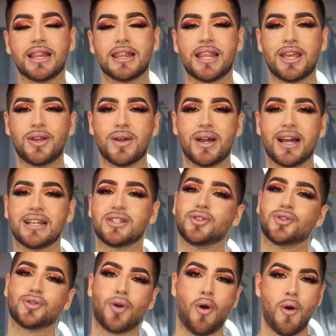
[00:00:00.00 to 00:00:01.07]
Thank you guys
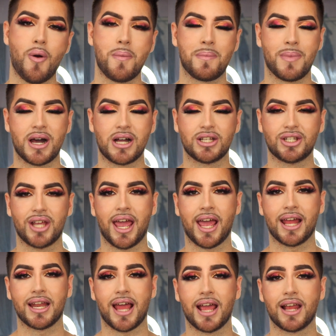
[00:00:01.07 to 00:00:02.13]
so much,
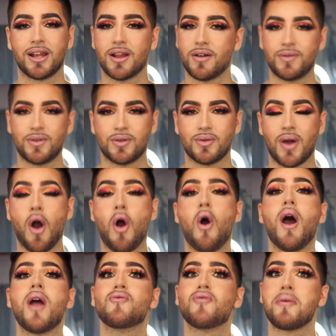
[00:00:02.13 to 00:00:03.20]
and I love you.
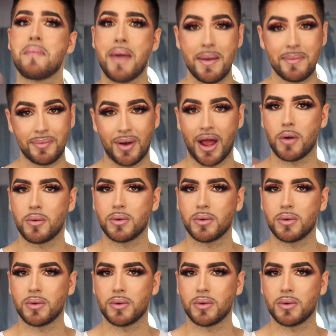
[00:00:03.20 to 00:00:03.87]
Oh, and remember, I